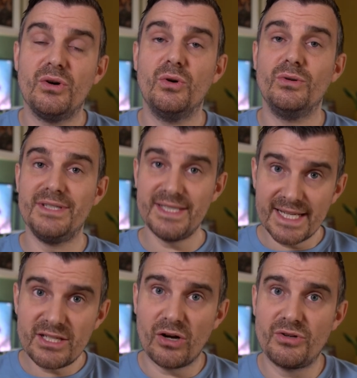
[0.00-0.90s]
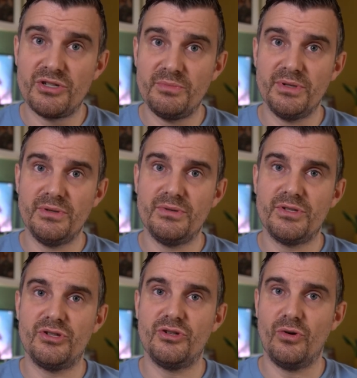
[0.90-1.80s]
or did contribute
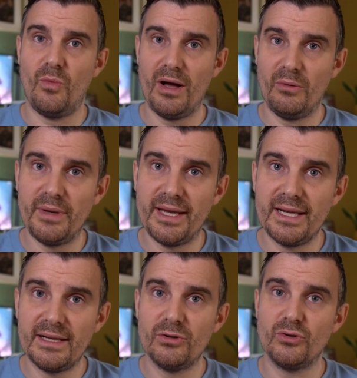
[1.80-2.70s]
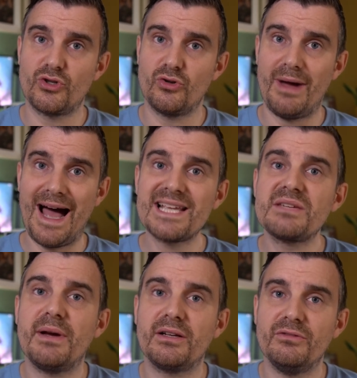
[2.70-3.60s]
to your well-being or some
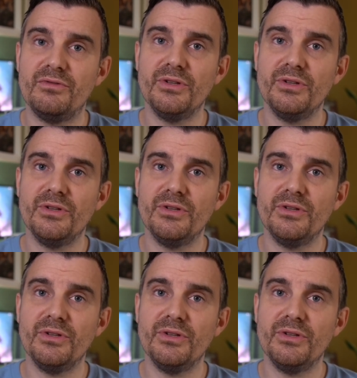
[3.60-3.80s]
aspect of